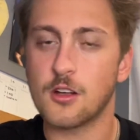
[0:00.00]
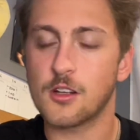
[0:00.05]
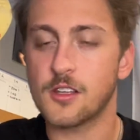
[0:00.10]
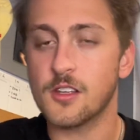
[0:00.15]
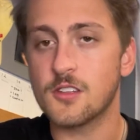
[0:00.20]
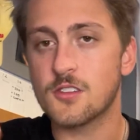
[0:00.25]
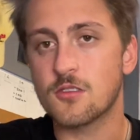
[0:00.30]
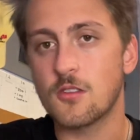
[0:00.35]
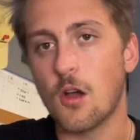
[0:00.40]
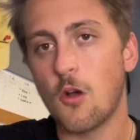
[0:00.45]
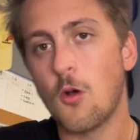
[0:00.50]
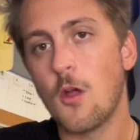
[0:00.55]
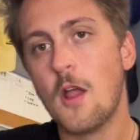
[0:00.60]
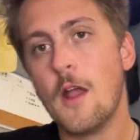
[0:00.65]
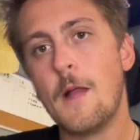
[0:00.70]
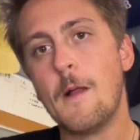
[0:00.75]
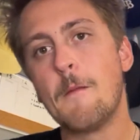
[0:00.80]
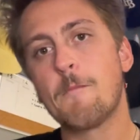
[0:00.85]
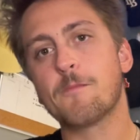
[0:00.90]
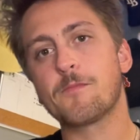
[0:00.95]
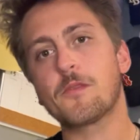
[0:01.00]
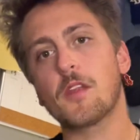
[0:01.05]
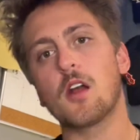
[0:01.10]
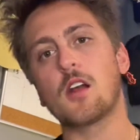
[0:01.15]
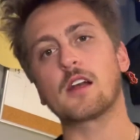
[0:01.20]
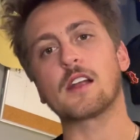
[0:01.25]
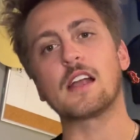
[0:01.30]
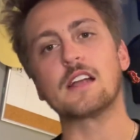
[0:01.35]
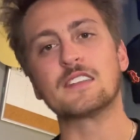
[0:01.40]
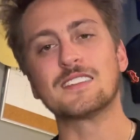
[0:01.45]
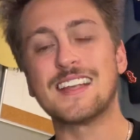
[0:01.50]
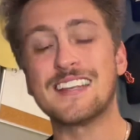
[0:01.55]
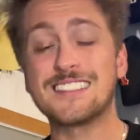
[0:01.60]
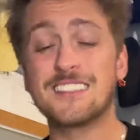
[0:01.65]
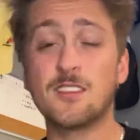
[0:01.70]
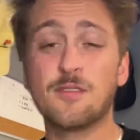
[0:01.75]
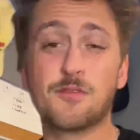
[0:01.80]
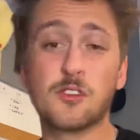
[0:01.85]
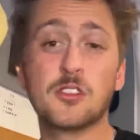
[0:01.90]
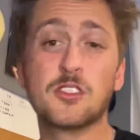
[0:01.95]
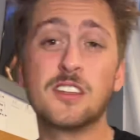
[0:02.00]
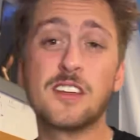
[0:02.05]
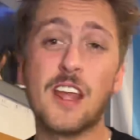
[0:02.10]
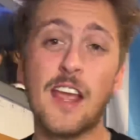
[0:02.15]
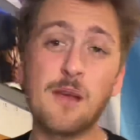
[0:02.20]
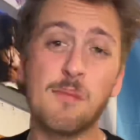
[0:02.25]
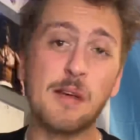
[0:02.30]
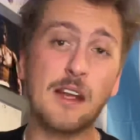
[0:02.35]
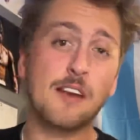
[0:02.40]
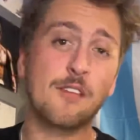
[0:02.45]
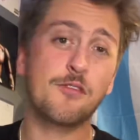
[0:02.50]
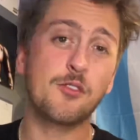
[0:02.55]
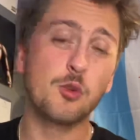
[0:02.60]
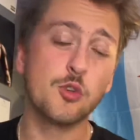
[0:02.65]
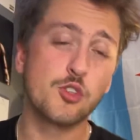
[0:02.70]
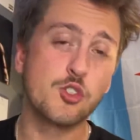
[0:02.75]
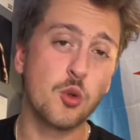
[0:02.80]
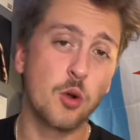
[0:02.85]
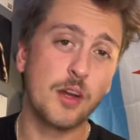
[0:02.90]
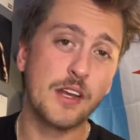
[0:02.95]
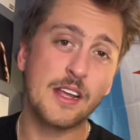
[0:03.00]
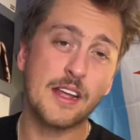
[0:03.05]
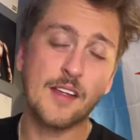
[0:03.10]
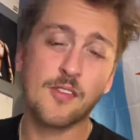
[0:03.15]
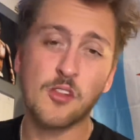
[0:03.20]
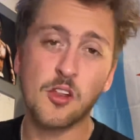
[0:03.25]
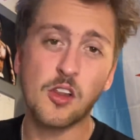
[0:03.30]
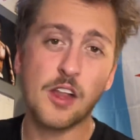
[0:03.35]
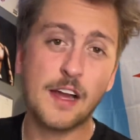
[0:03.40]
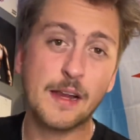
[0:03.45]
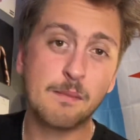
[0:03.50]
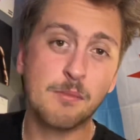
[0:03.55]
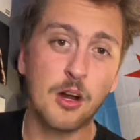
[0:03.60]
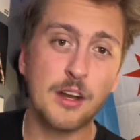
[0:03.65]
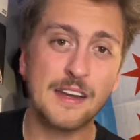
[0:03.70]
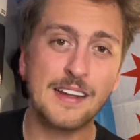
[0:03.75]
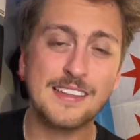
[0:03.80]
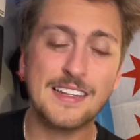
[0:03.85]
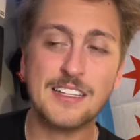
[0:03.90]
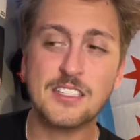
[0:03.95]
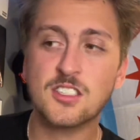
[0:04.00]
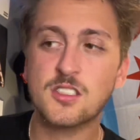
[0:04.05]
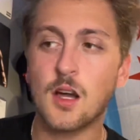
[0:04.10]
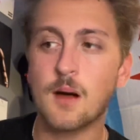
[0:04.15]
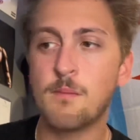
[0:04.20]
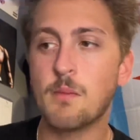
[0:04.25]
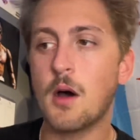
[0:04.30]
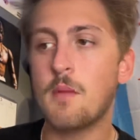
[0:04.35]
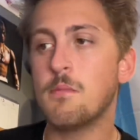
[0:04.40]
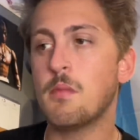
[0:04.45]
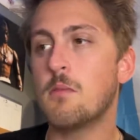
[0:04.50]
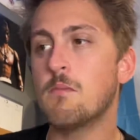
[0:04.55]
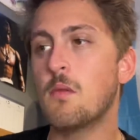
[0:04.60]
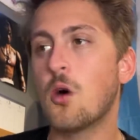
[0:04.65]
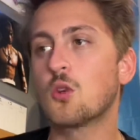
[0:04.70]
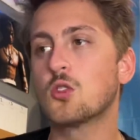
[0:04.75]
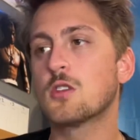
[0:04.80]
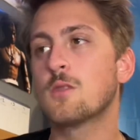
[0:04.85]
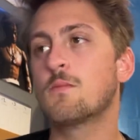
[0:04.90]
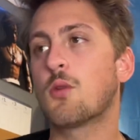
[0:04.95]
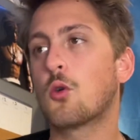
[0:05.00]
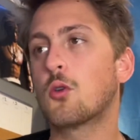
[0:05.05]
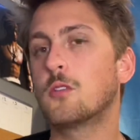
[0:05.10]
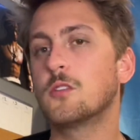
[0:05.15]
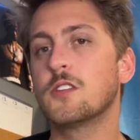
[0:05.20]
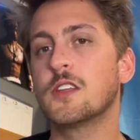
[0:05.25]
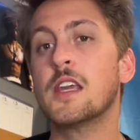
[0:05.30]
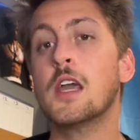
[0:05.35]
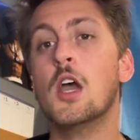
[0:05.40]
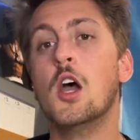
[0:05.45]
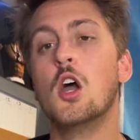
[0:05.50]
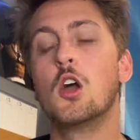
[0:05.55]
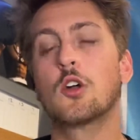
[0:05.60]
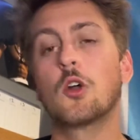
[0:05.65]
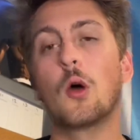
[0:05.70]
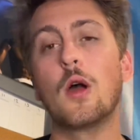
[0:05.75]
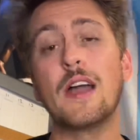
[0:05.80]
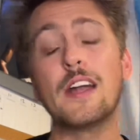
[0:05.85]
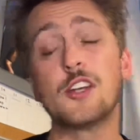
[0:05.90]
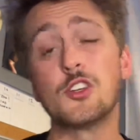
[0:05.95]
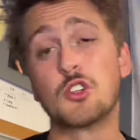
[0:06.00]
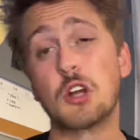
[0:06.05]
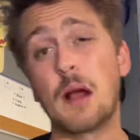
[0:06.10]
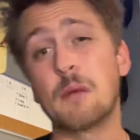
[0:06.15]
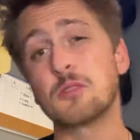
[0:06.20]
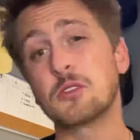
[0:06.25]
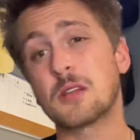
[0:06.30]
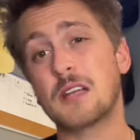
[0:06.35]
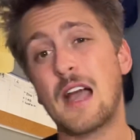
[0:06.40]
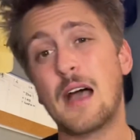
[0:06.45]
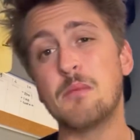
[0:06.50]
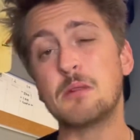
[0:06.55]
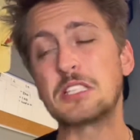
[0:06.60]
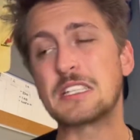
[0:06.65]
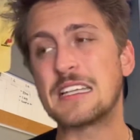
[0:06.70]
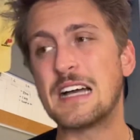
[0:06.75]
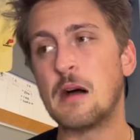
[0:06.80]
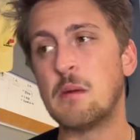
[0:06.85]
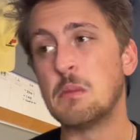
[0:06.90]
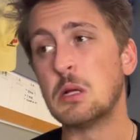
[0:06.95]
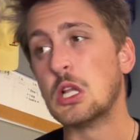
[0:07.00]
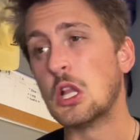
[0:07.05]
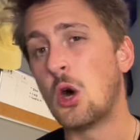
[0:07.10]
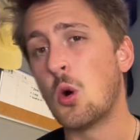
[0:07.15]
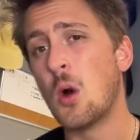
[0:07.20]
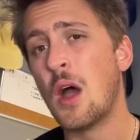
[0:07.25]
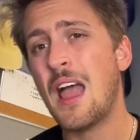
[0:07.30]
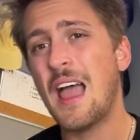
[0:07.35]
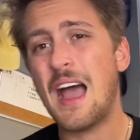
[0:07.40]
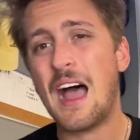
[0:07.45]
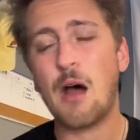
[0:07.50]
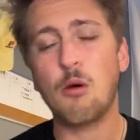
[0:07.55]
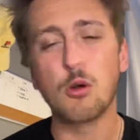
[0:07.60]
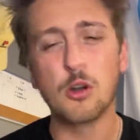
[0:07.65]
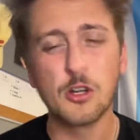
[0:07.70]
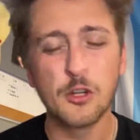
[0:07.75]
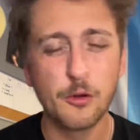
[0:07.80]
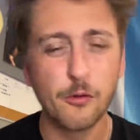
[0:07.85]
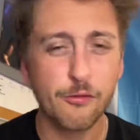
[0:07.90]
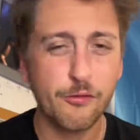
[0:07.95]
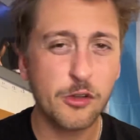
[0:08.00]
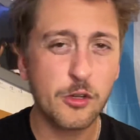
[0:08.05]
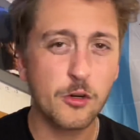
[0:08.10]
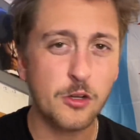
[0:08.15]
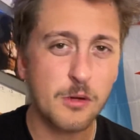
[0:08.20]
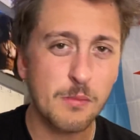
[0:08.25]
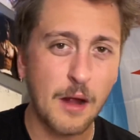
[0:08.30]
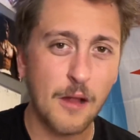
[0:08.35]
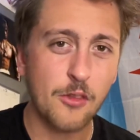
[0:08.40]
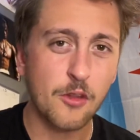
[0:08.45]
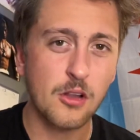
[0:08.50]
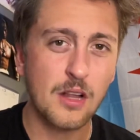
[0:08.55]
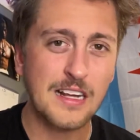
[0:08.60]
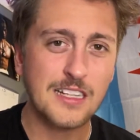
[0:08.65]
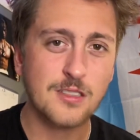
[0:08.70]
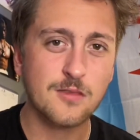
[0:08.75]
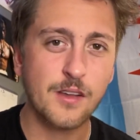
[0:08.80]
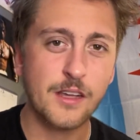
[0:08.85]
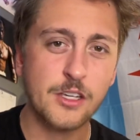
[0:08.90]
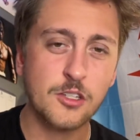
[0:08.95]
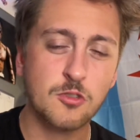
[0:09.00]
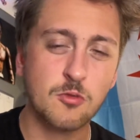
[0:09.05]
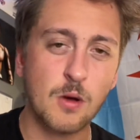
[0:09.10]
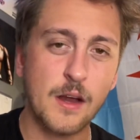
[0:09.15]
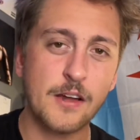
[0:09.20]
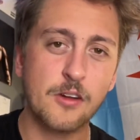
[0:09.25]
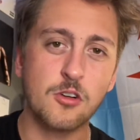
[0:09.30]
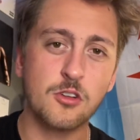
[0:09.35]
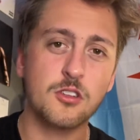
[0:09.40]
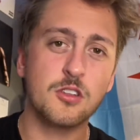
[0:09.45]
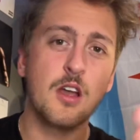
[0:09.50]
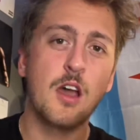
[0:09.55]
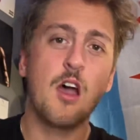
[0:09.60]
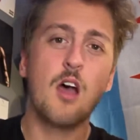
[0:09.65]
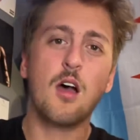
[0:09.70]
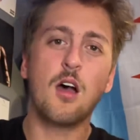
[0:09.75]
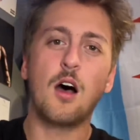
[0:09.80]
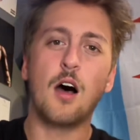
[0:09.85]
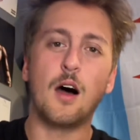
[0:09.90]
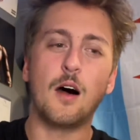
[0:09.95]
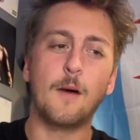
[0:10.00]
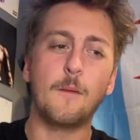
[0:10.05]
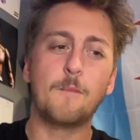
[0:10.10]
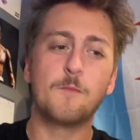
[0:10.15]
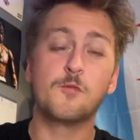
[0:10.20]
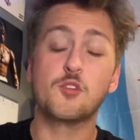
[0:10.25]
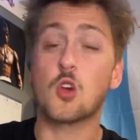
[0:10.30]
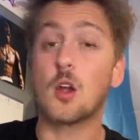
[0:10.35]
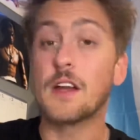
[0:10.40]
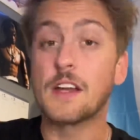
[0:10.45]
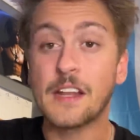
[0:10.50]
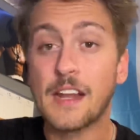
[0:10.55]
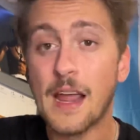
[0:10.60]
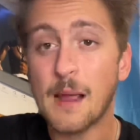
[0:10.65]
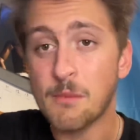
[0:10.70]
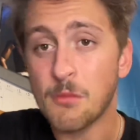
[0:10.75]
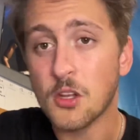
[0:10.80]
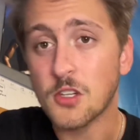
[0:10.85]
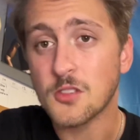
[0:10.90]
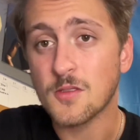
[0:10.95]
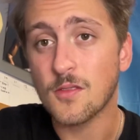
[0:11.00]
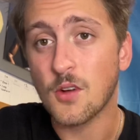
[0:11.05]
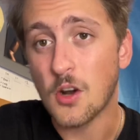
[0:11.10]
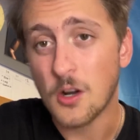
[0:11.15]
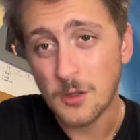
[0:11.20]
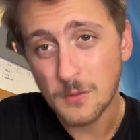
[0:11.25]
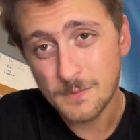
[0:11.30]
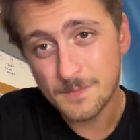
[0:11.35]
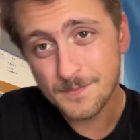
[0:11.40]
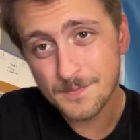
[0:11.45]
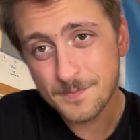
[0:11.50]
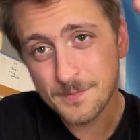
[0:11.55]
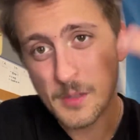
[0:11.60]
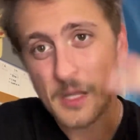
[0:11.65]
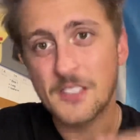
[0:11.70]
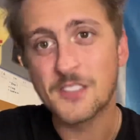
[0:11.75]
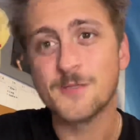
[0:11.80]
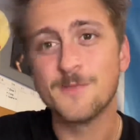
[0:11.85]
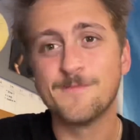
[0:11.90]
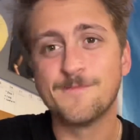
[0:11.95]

So, all right, guys, that's it for today, man. If you enjoyed it, hit the like button, hit that sub button, but most importantly, go ahead and drop some comments down below. How are you feeling about the Las Vegas Raiders training camp thus far? Peace.